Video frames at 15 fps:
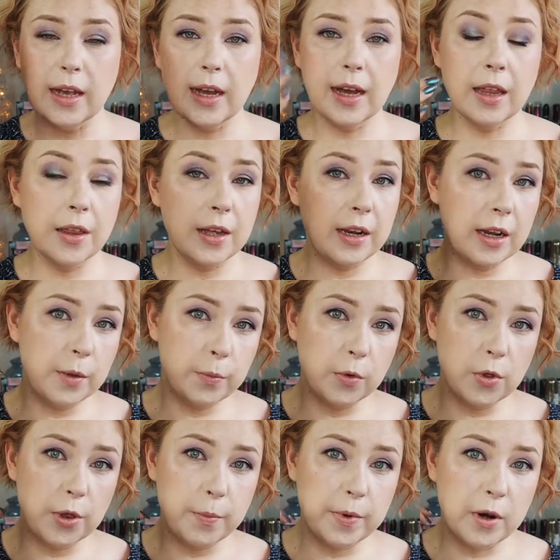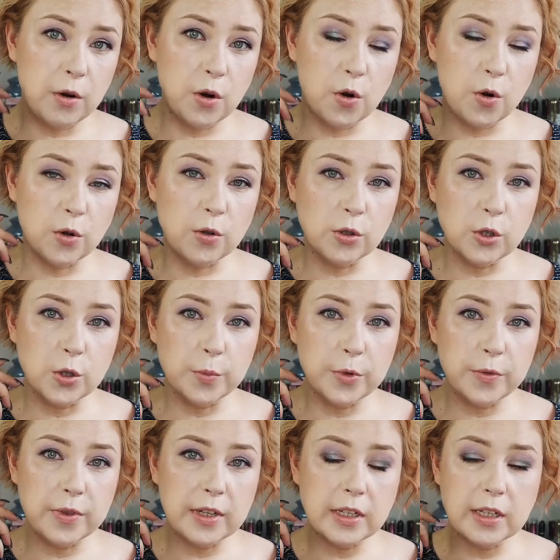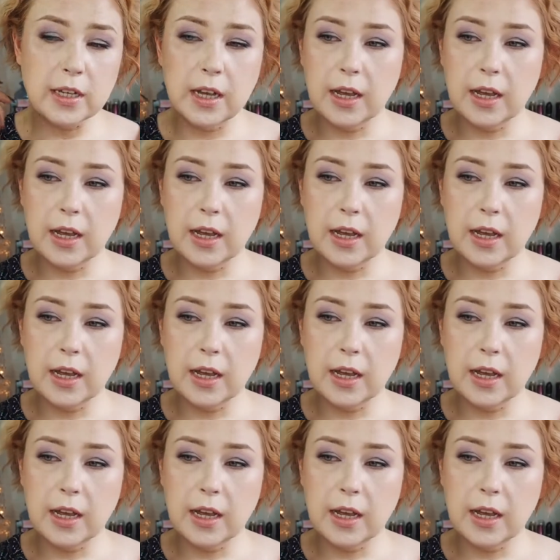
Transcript: and then I put the powder on top of that.